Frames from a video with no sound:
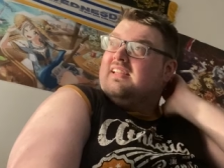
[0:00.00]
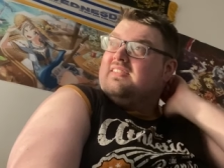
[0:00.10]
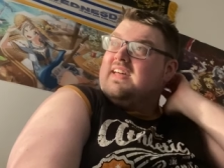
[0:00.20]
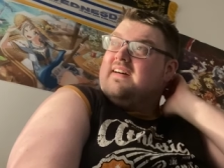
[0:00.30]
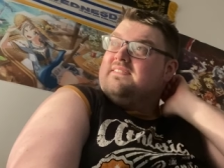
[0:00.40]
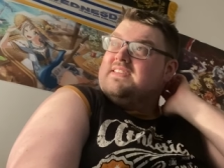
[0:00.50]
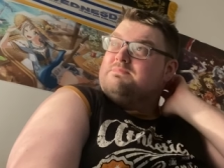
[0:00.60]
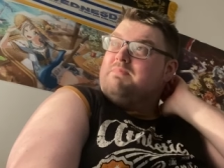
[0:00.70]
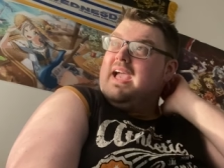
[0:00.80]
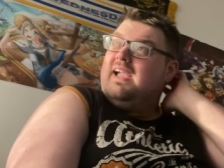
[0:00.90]
that this
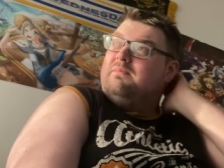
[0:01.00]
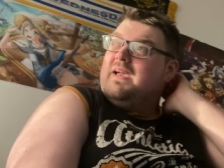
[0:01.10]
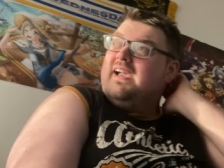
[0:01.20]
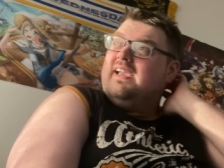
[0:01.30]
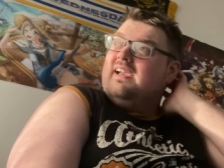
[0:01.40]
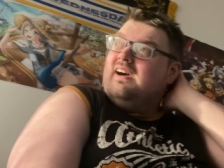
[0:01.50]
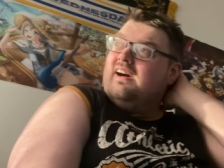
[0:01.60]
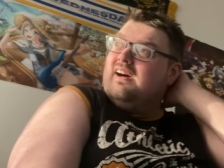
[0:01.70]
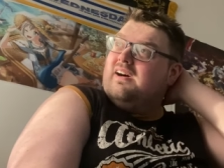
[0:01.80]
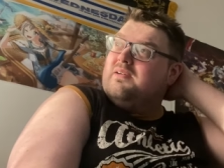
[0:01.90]
baby
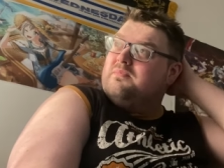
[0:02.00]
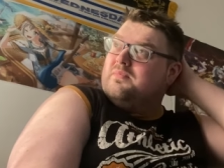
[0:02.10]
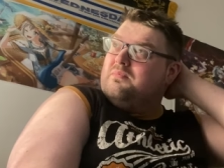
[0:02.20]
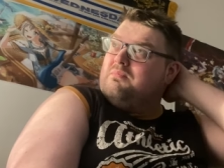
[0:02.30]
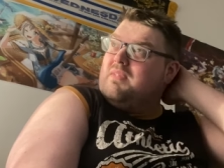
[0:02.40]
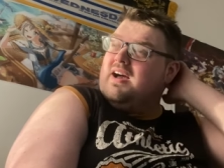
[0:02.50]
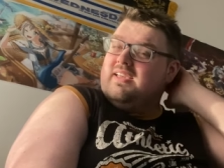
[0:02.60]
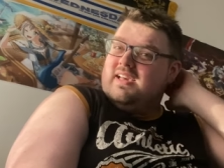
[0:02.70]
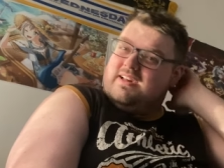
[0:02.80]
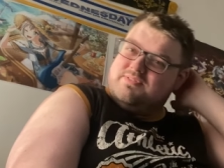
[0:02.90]
um,
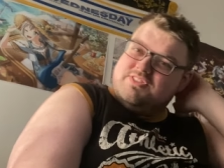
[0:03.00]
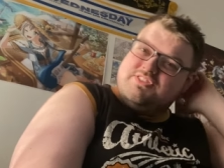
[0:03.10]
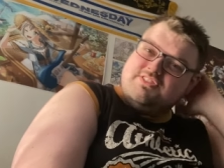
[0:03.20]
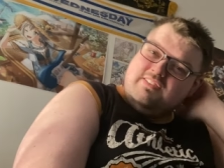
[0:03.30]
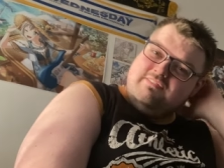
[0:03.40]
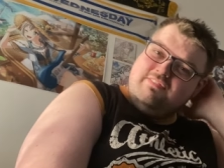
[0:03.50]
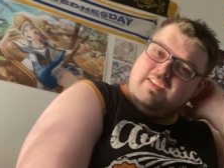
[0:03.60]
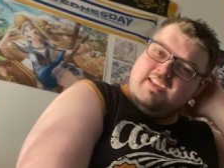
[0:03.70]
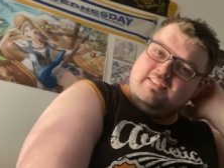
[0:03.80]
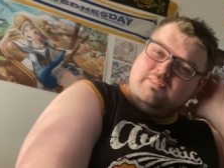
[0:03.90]
might have
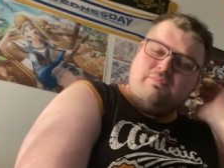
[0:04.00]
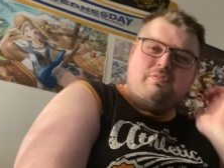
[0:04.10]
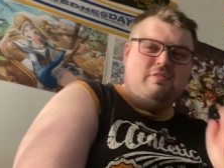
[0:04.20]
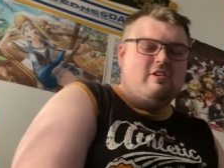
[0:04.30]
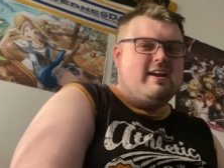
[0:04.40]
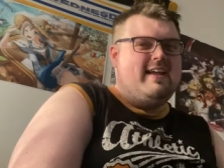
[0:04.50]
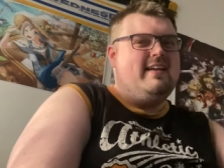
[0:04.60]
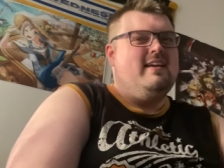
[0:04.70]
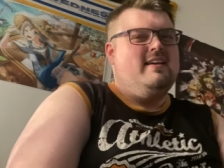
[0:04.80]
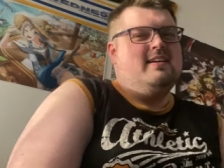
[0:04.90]
something for a